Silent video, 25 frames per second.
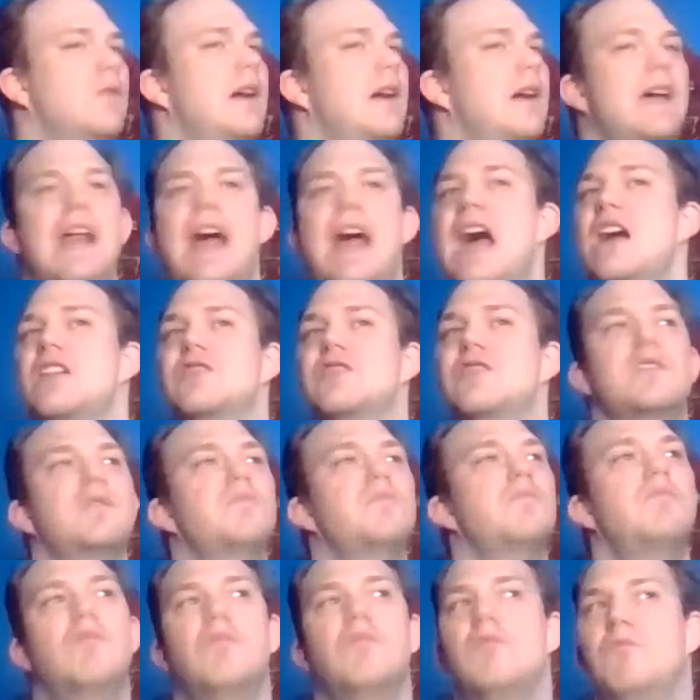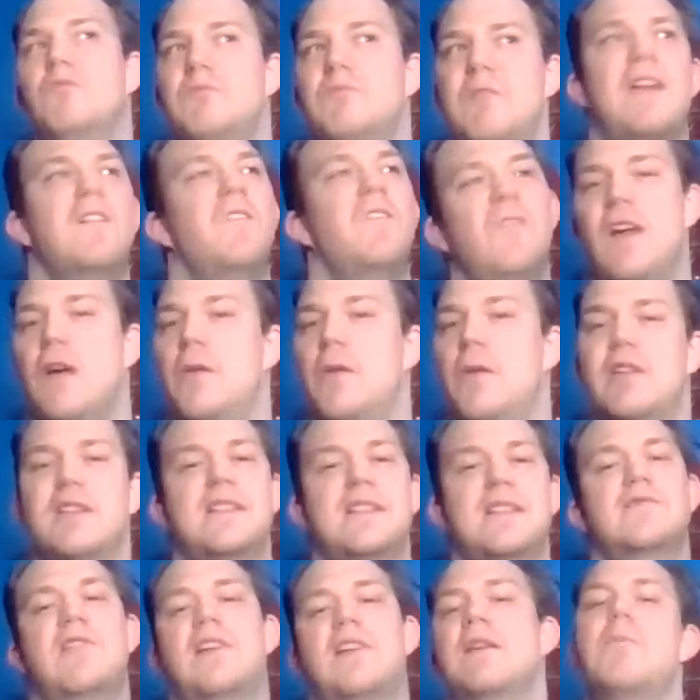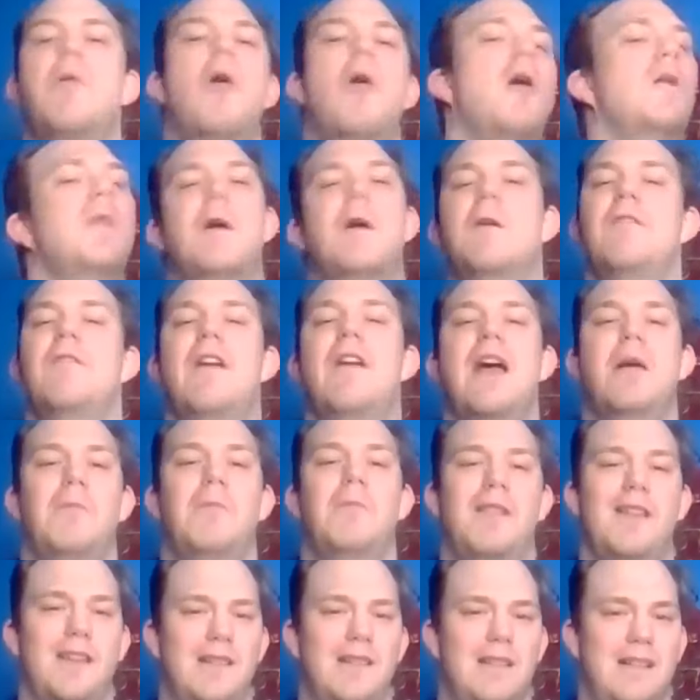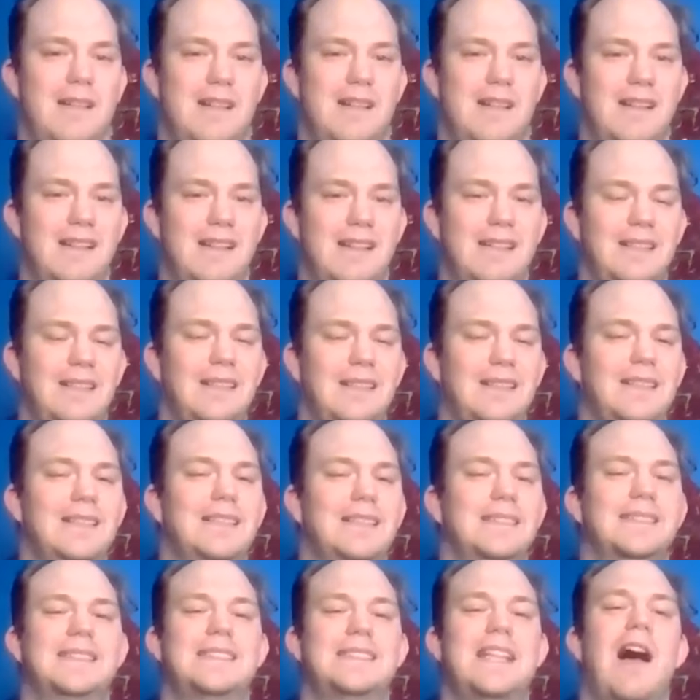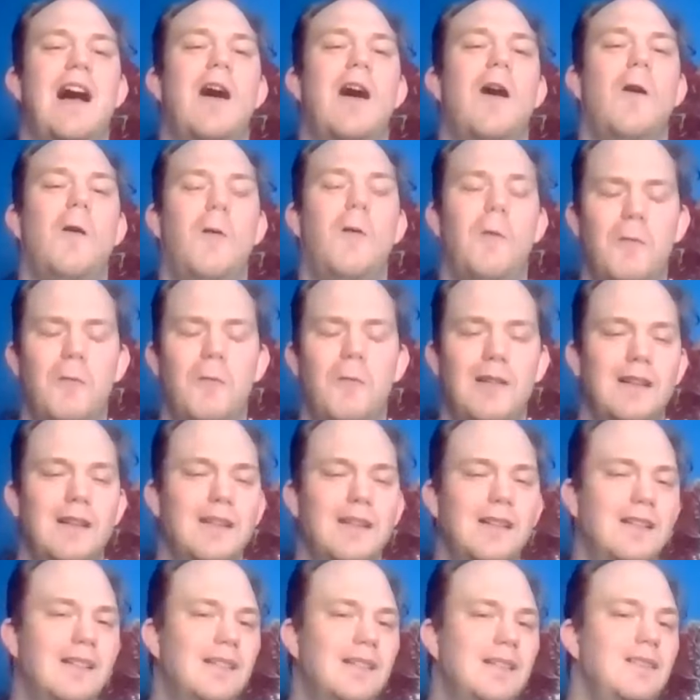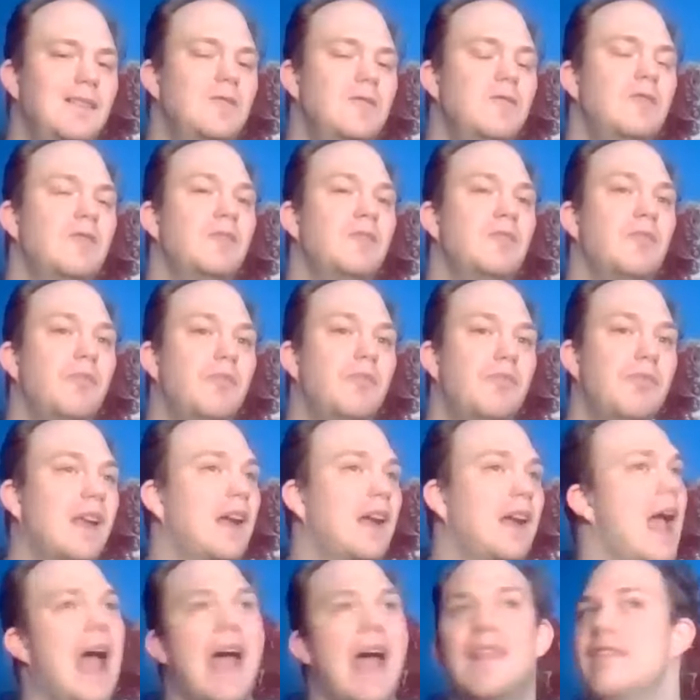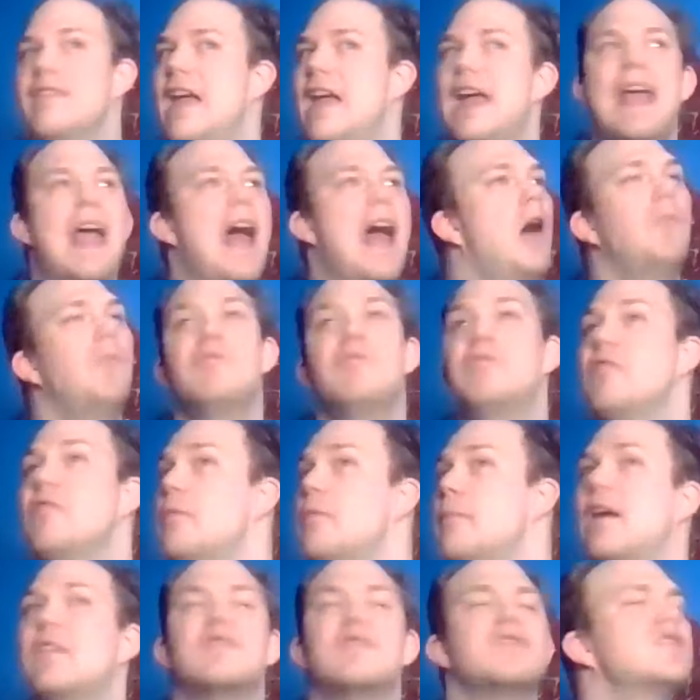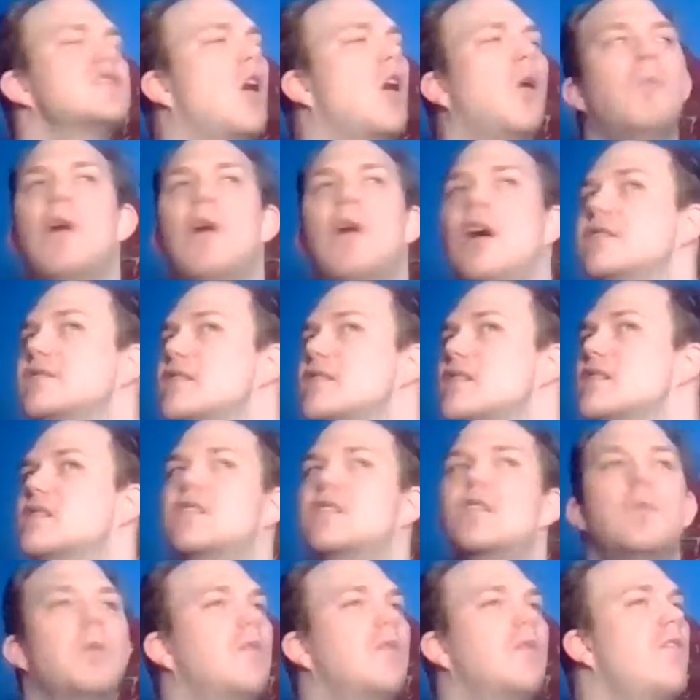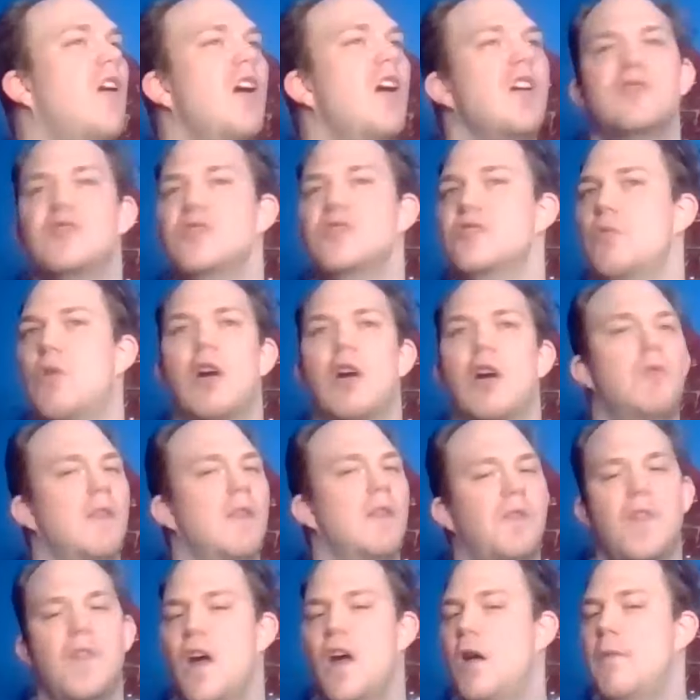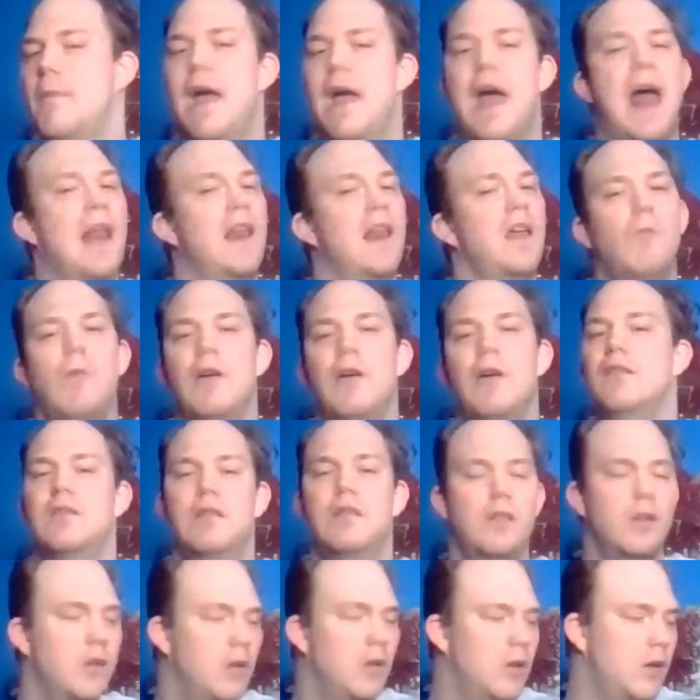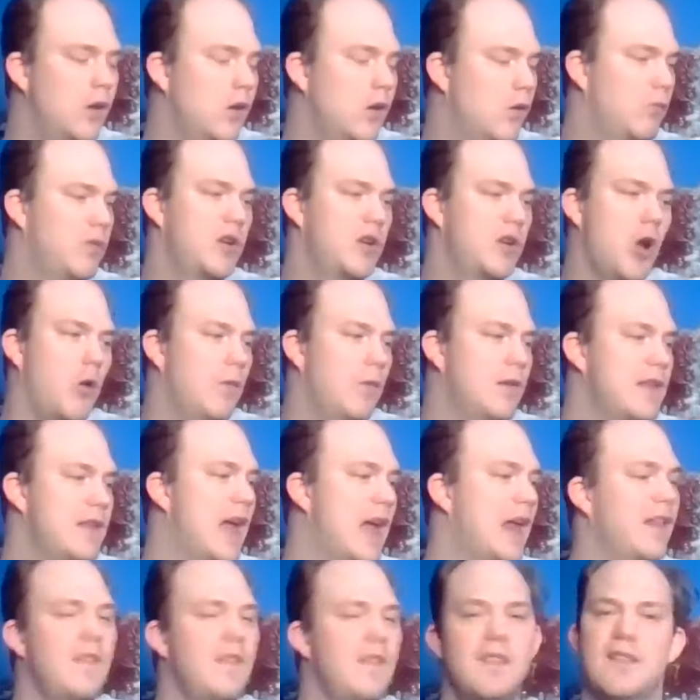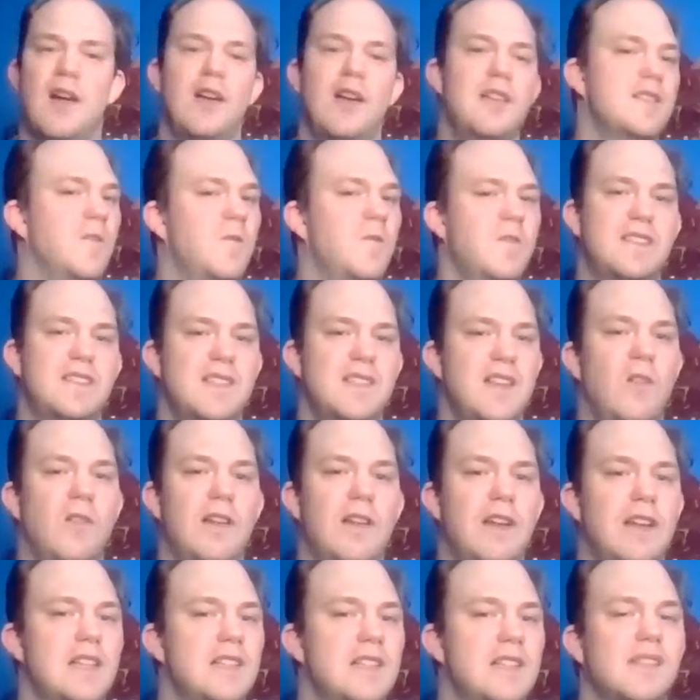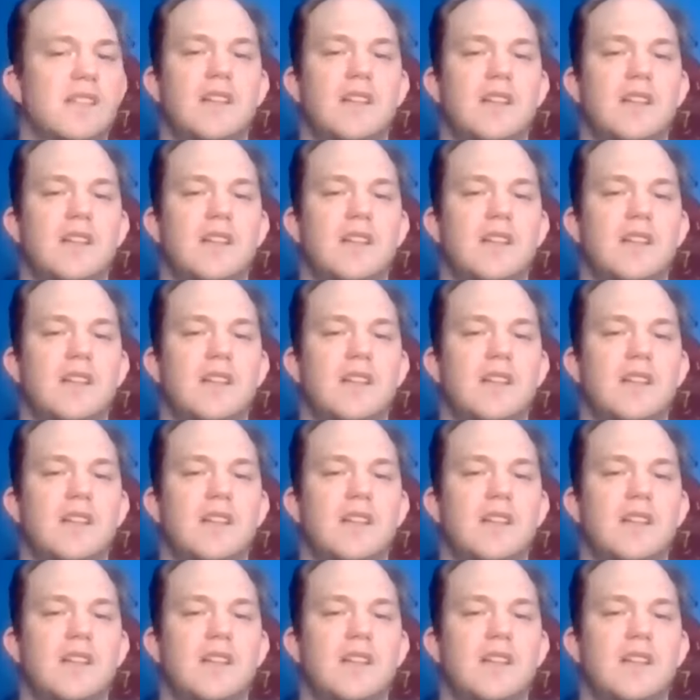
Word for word: away, actually they feel it because it's like a part of their family. Yeah. So, and they help them out so much. The supervisors work with them. Anyone, when you go into any of these kinds of facilities,